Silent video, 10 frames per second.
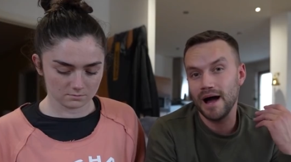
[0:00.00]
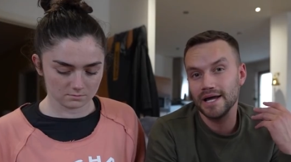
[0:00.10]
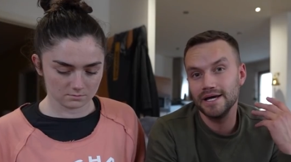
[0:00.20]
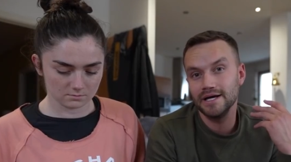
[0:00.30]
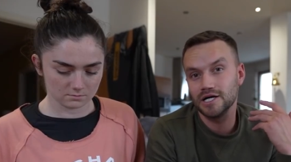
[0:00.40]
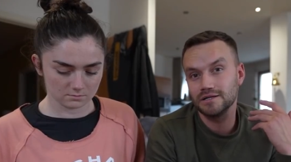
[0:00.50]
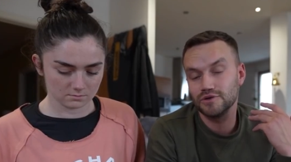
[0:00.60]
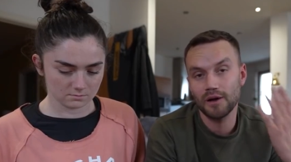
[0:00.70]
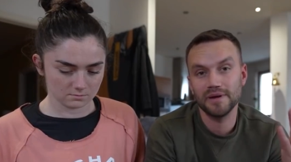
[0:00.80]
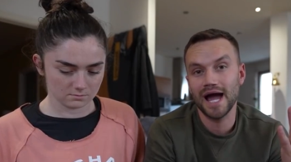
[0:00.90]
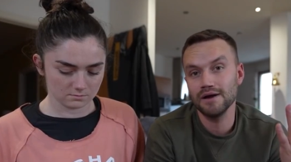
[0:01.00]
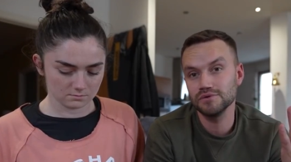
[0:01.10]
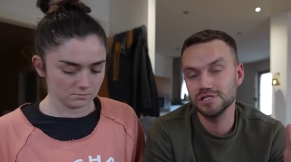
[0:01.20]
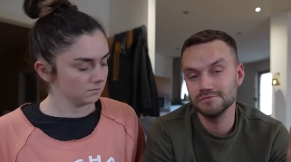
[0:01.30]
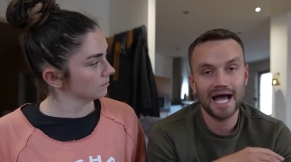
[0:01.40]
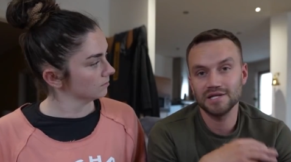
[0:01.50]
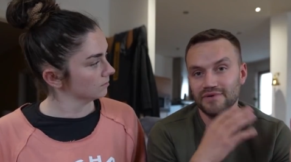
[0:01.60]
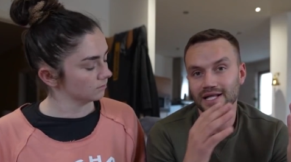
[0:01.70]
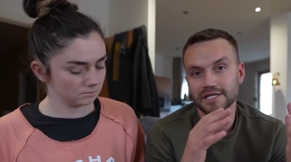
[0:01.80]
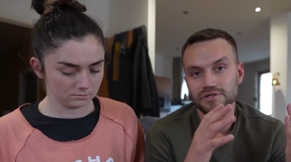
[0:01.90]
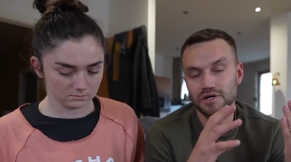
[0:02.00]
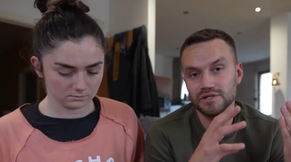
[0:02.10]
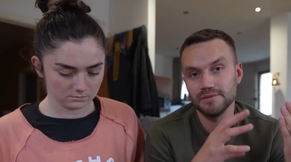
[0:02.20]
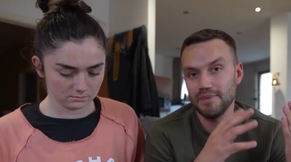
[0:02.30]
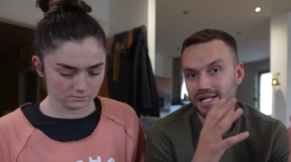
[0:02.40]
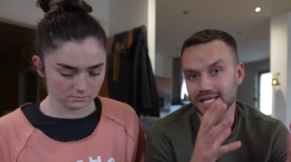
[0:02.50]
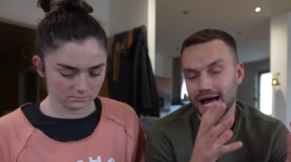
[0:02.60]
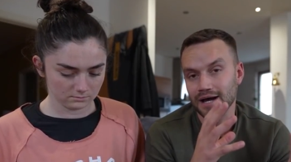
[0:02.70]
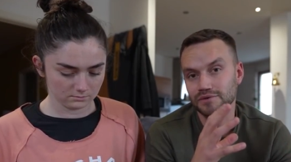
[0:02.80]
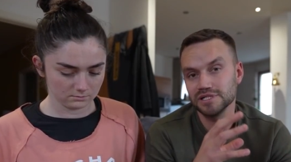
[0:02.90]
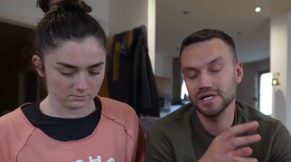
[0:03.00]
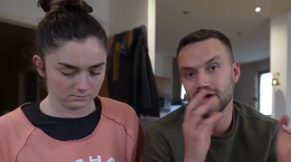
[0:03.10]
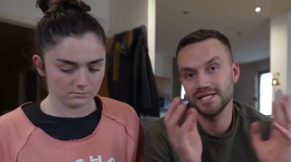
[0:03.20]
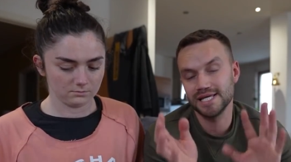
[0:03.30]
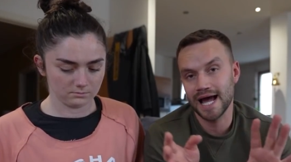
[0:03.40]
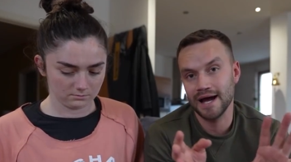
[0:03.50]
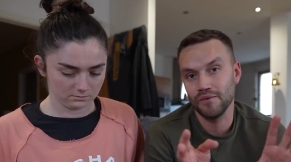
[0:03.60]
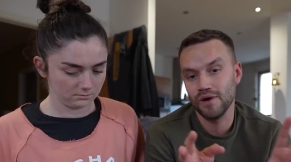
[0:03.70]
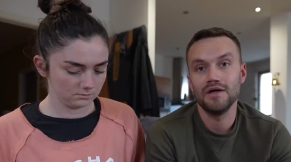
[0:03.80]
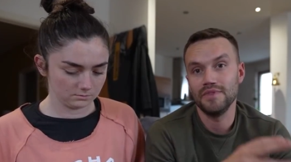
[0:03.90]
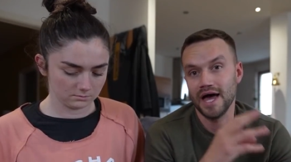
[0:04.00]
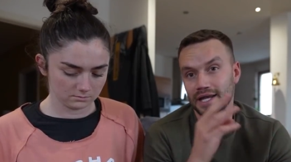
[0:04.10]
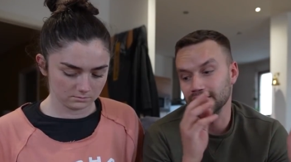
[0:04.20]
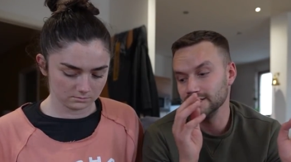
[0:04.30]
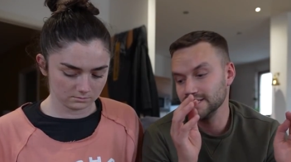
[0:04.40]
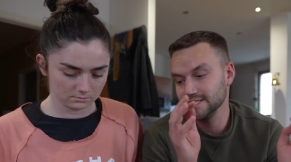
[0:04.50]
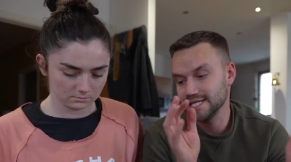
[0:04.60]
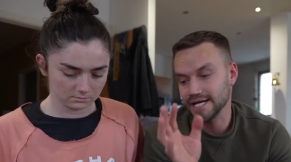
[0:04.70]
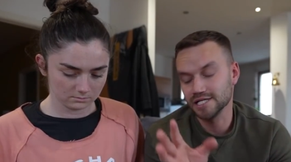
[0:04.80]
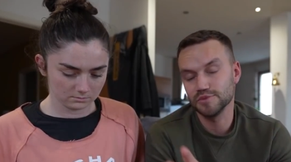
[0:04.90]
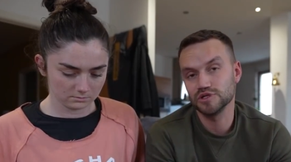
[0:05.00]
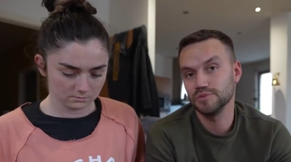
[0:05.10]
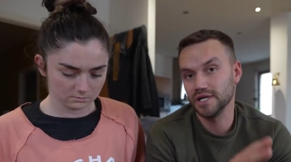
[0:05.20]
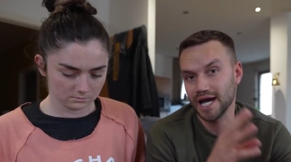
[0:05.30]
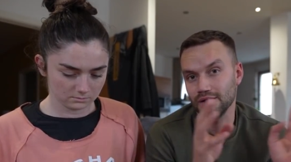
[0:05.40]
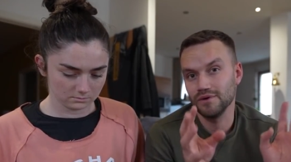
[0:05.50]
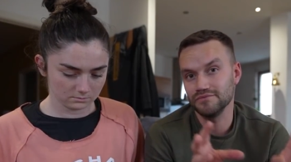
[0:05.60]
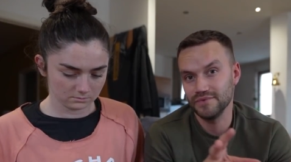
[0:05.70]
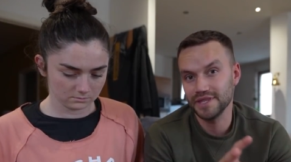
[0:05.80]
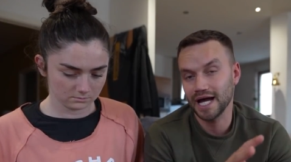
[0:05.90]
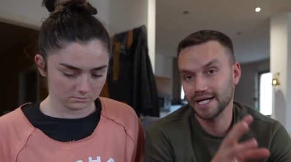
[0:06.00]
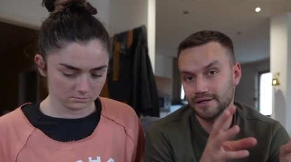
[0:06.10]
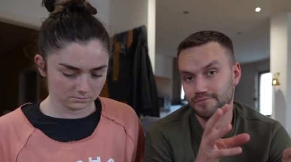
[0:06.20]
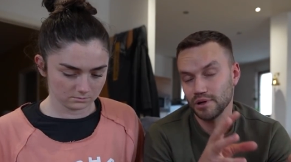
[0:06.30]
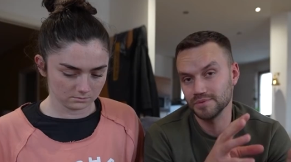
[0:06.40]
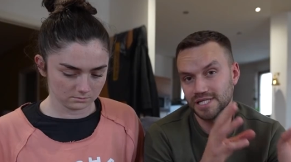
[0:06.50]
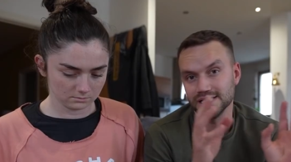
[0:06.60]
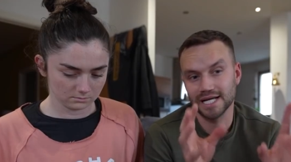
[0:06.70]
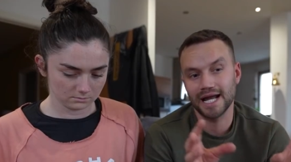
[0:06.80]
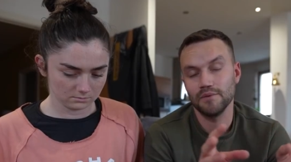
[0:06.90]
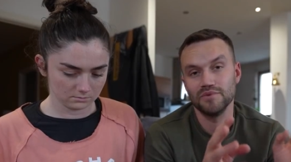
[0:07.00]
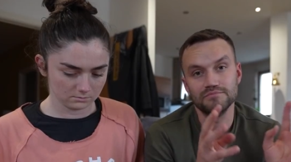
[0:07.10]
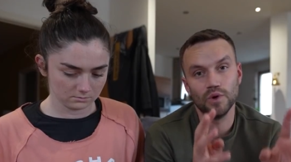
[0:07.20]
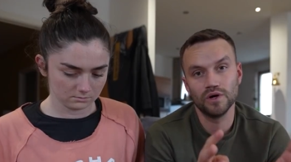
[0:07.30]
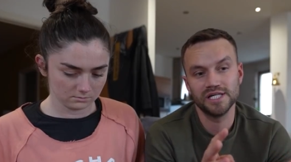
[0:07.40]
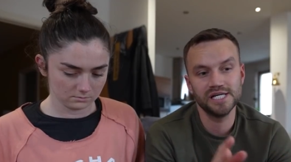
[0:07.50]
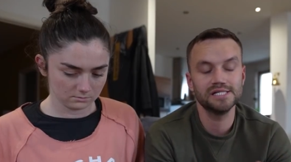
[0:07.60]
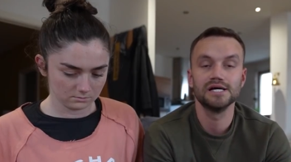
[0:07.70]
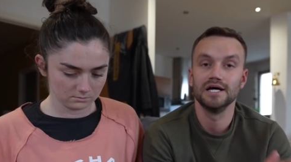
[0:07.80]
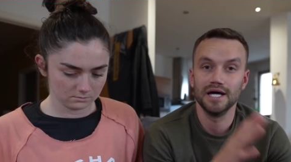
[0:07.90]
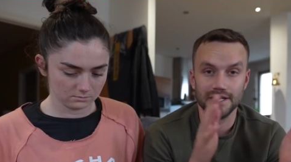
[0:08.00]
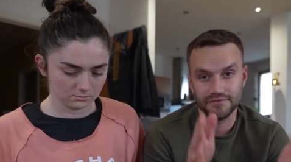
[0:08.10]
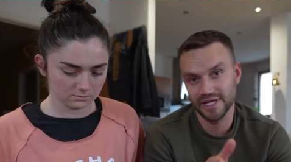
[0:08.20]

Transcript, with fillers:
Speaker 1: buy a crappy house, add value, so it's a better house, rent it out, and then take as much money out of that property as I can with mortgages and